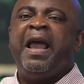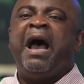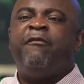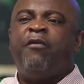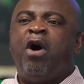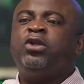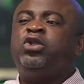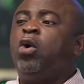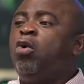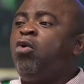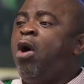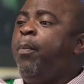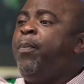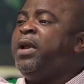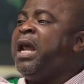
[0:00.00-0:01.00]
they have
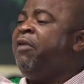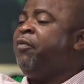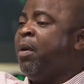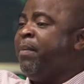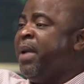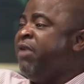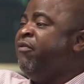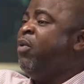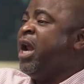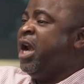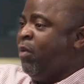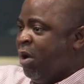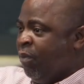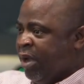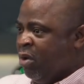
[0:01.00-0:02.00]
also copied that from
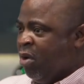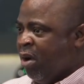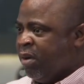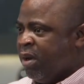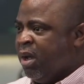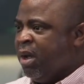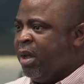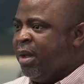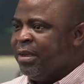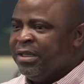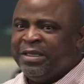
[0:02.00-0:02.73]
heaven when they were with God.